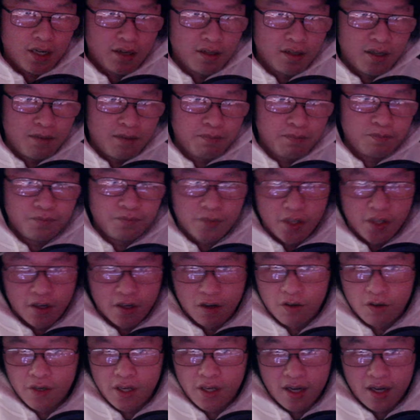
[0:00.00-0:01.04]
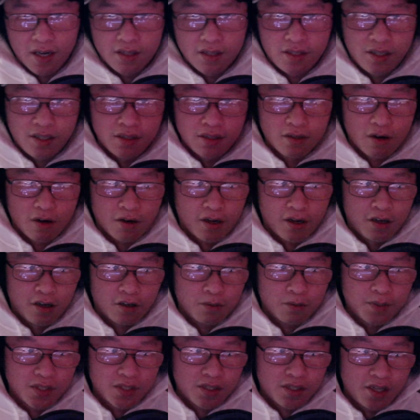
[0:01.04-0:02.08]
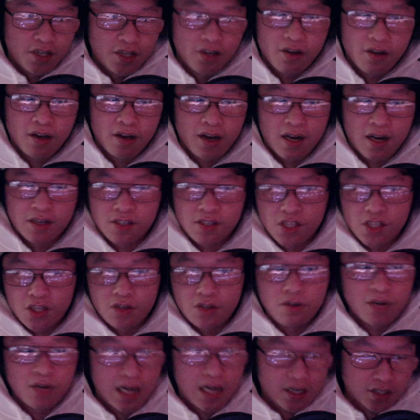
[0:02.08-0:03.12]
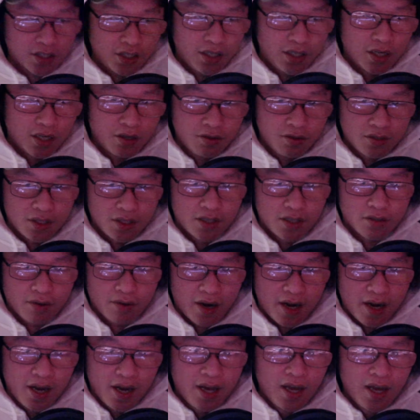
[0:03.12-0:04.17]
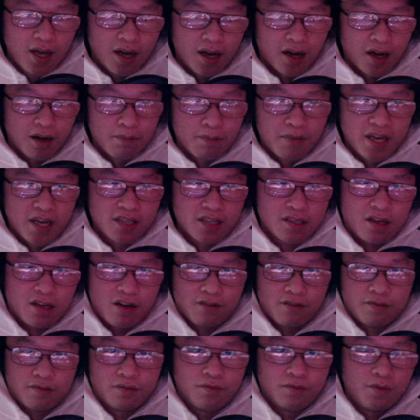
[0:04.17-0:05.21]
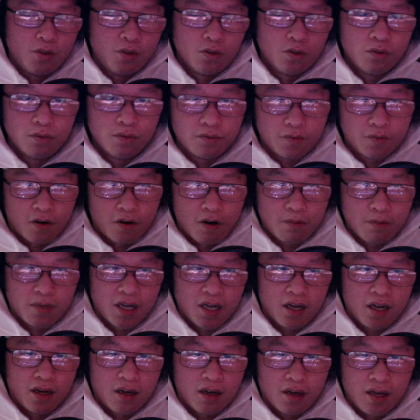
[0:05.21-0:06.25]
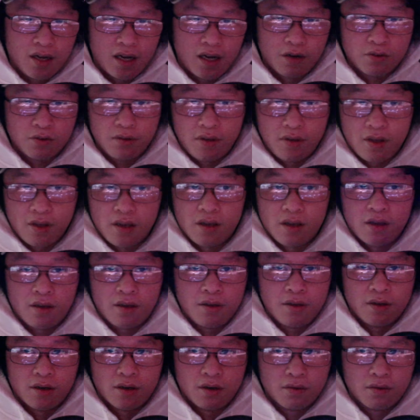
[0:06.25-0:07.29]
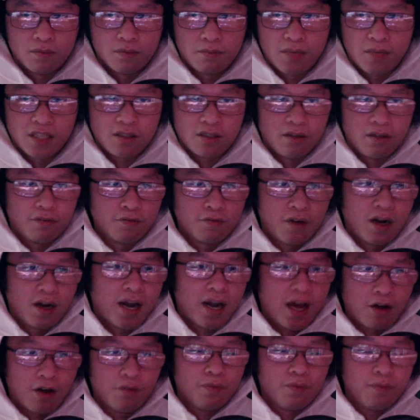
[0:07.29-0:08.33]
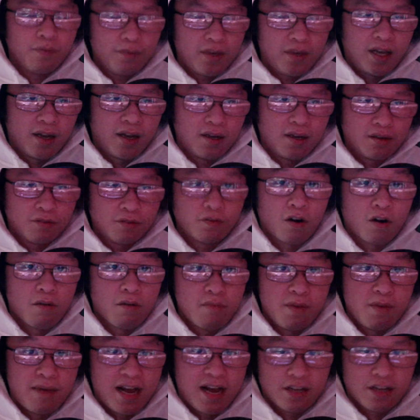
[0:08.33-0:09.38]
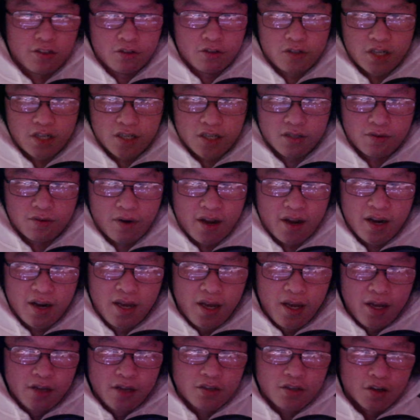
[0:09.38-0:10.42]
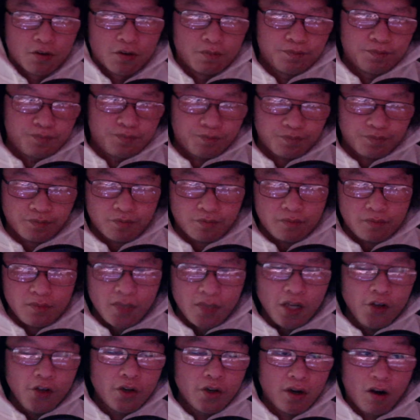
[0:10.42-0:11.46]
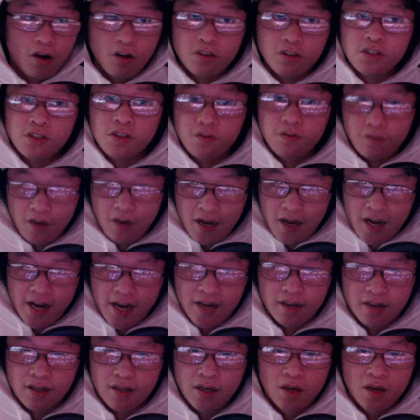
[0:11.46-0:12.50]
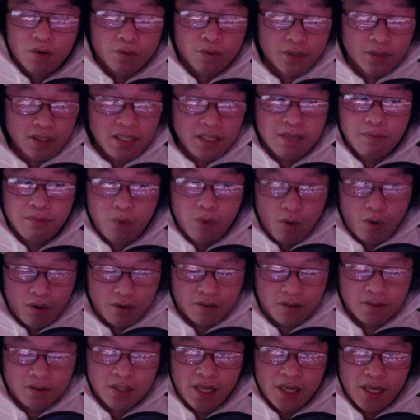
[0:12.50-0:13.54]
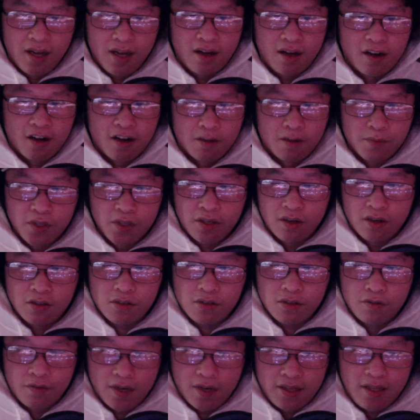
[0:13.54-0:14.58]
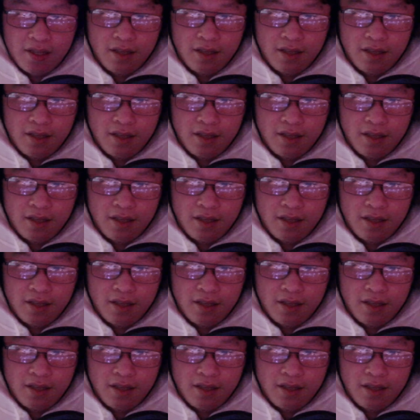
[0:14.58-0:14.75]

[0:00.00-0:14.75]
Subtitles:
them, you can kind of see the Dark Alchemist key. You can kind of see who actually owns these, right? Based off of who farmed out the, basically fought out and farmed the master chest, right? So you can also find, really important, you can also find the